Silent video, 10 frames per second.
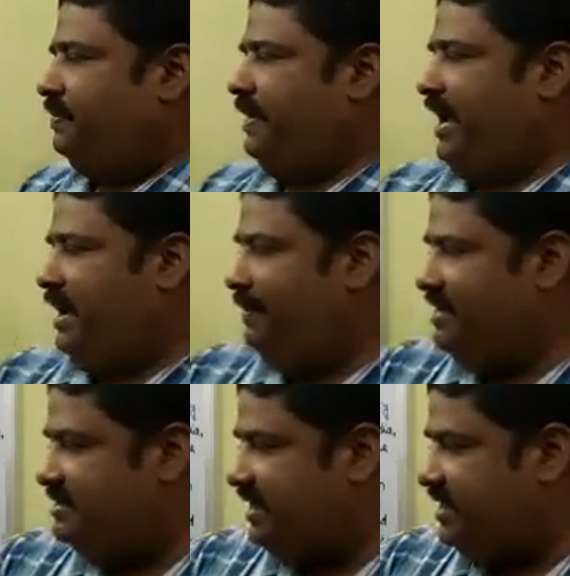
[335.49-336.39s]
The
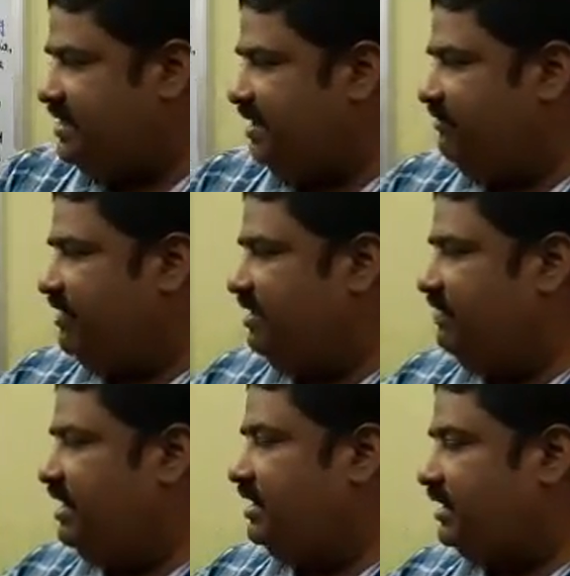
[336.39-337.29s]
MNCs have
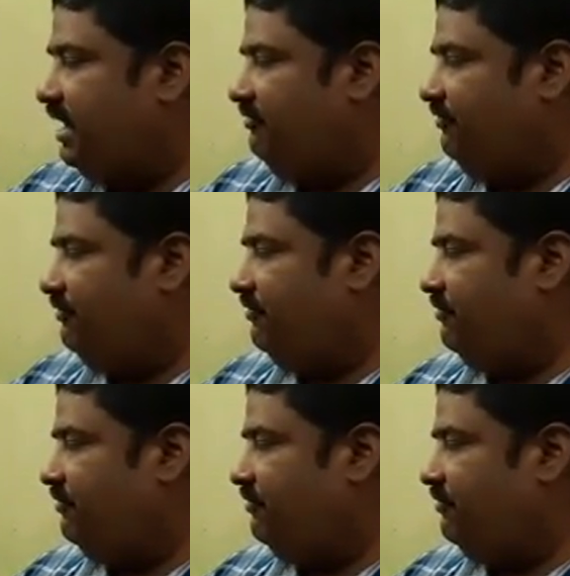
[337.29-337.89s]
given tough,